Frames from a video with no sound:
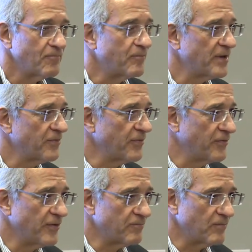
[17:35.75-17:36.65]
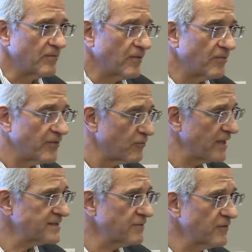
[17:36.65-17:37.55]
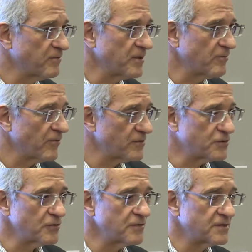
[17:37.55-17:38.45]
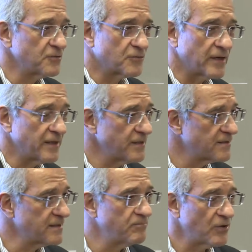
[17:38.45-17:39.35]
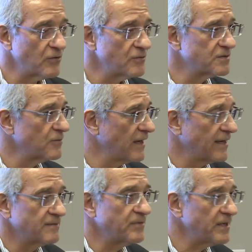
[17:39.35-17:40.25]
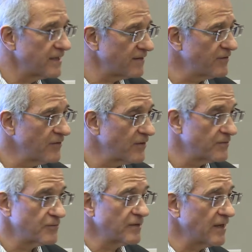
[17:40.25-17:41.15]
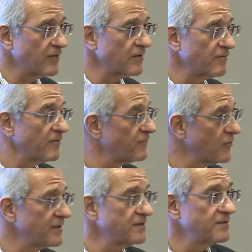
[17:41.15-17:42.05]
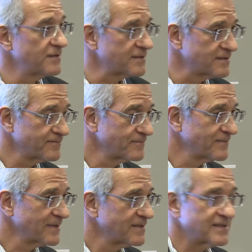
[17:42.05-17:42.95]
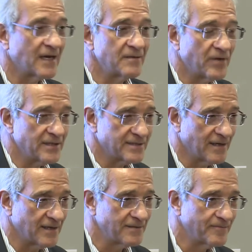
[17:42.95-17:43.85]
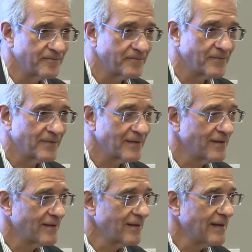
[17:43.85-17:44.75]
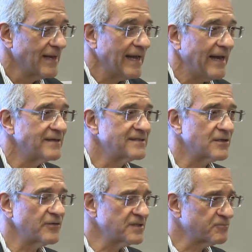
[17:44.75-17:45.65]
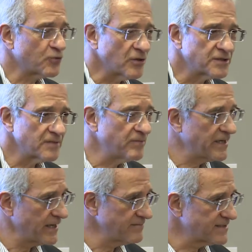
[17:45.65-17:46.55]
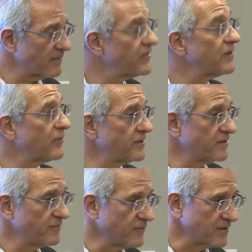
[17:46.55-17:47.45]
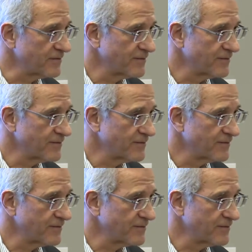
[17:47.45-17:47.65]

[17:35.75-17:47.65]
But the, the rest of the people, the Jews, Ukrainians, and Poles, had been living there together for 400 years, side by side. And so this project became something quite different.